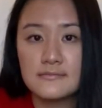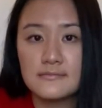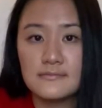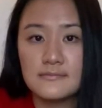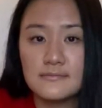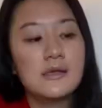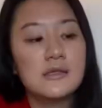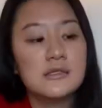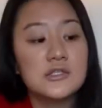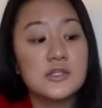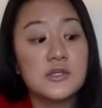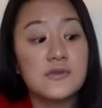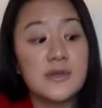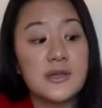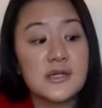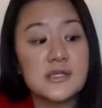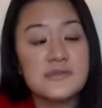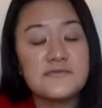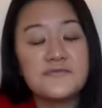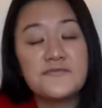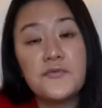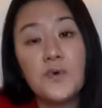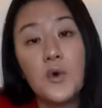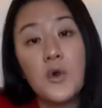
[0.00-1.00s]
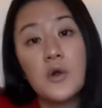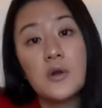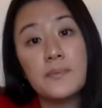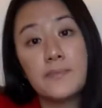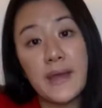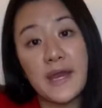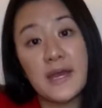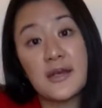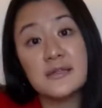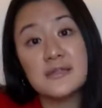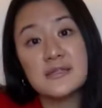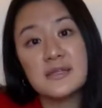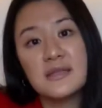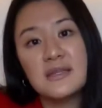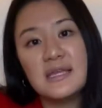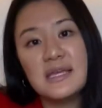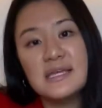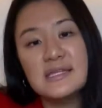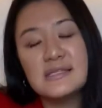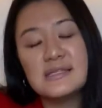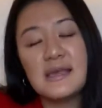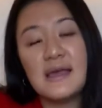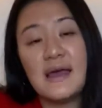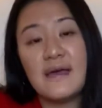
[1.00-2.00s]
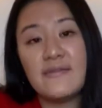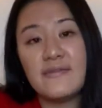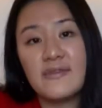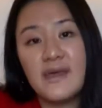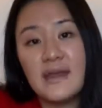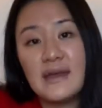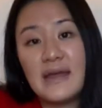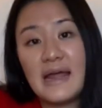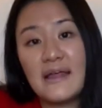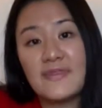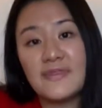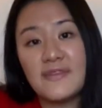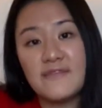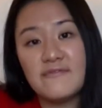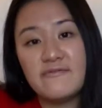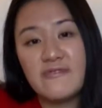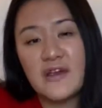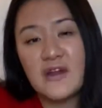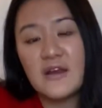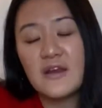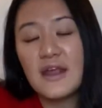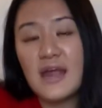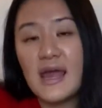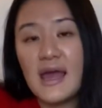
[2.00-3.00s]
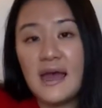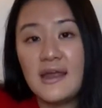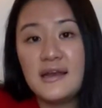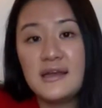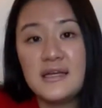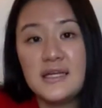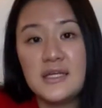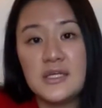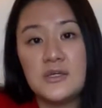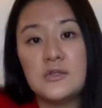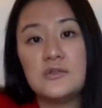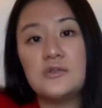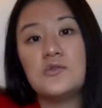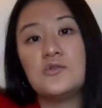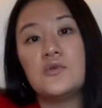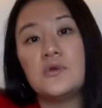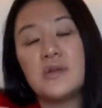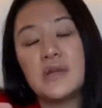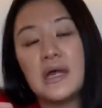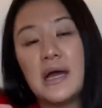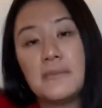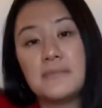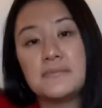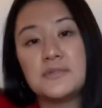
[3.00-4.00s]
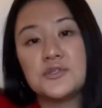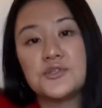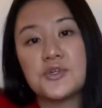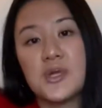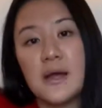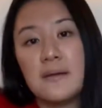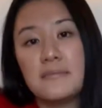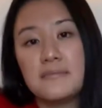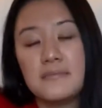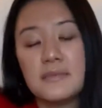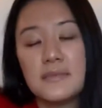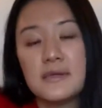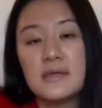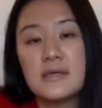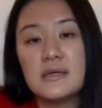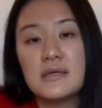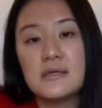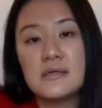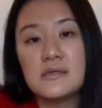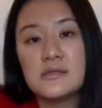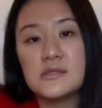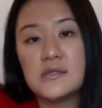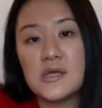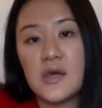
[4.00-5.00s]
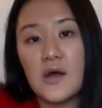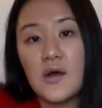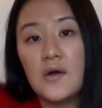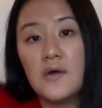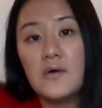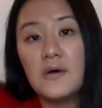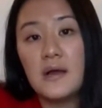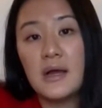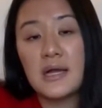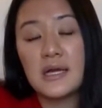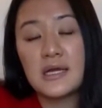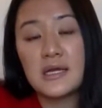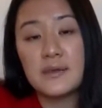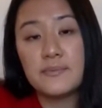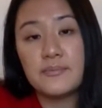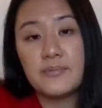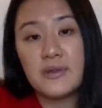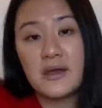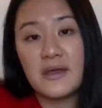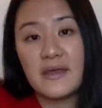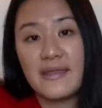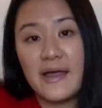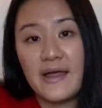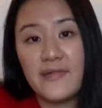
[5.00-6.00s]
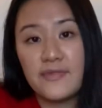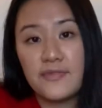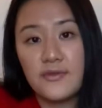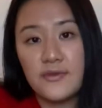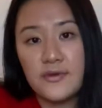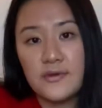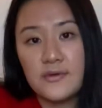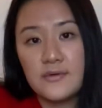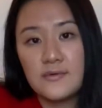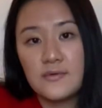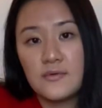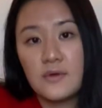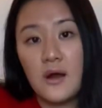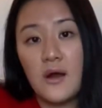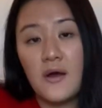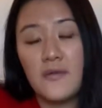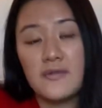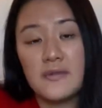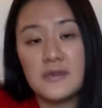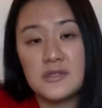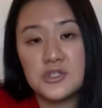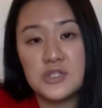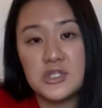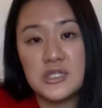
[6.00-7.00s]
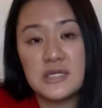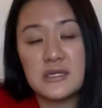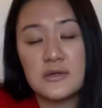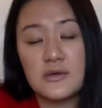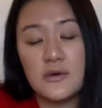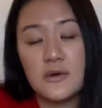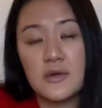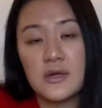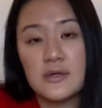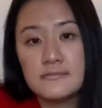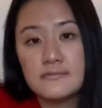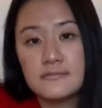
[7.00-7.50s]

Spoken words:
so there's 4 pairs of these, and then at the very end, you do an up strum. So I'm going to play that through on the G chord.